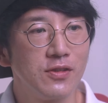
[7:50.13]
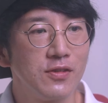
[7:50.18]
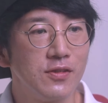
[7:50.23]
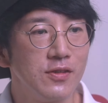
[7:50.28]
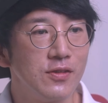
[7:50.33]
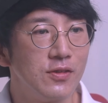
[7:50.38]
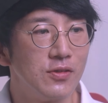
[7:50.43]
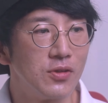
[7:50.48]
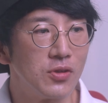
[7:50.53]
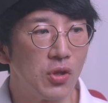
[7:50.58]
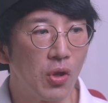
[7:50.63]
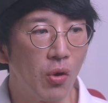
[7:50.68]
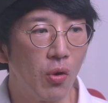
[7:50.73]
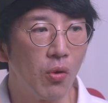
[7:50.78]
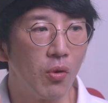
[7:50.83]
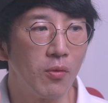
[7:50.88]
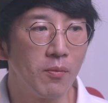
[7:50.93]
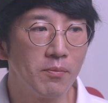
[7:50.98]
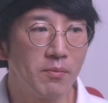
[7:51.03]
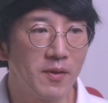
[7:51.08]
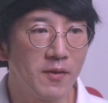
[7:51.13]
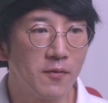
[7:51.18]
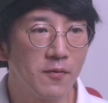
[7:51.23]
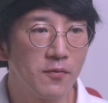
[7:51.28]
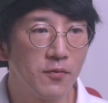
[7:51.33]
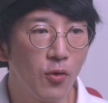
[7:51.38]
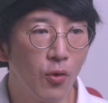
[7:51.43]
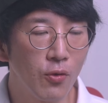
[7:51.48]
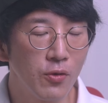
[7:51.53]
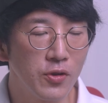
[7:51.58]
to know
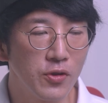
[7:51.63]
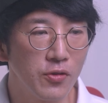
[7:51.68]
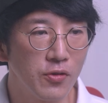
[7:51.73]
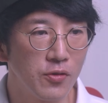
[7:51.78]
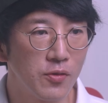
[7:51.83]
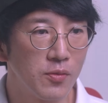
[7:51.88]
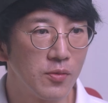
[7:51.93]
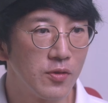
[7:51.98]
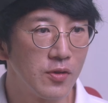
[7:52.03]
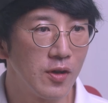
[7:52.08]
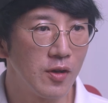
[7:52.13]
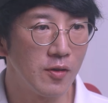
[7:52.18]
before you